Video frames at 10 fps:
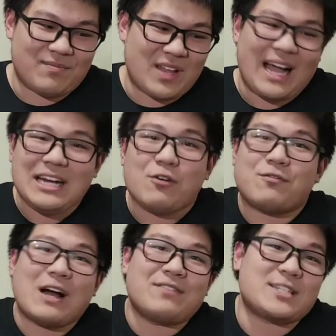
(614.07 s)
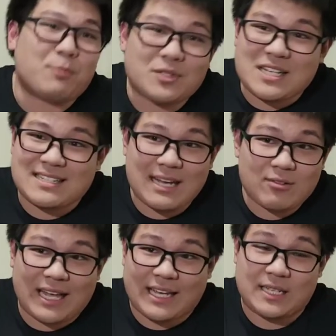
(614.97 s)
I know 5 decibel doesn't sound
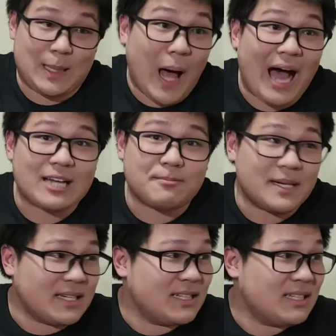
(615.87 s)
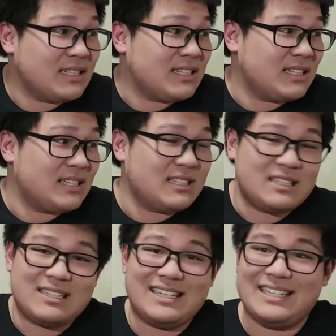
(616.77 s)
like a lot, but
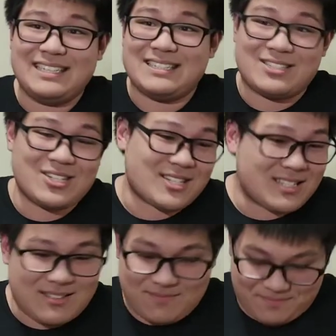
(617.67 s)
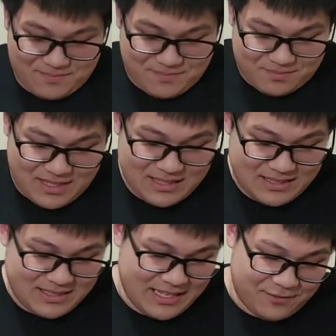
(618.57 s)
it is just,
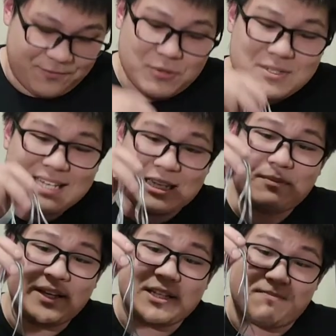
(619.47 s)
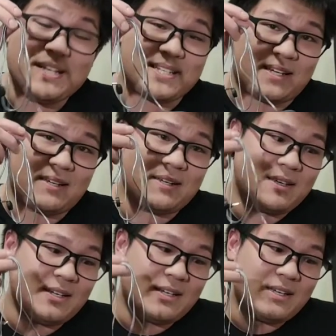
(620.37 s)
it feels like something is missing
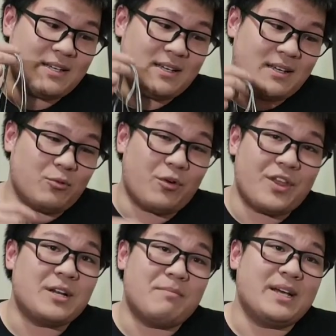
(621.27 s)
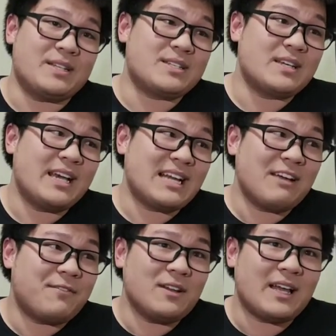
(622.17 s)
within the mids. And I
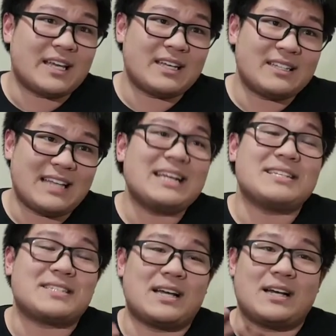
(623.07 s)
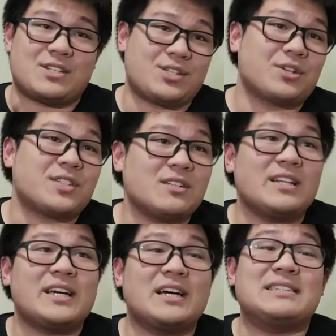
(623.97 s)
feel like that is
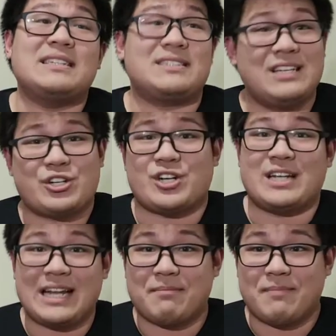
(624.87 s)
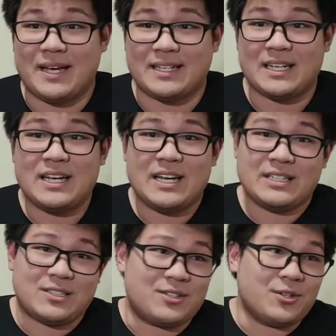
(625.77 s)
certainly a decision that they made
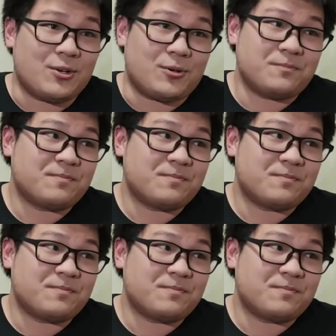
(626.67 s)
to do,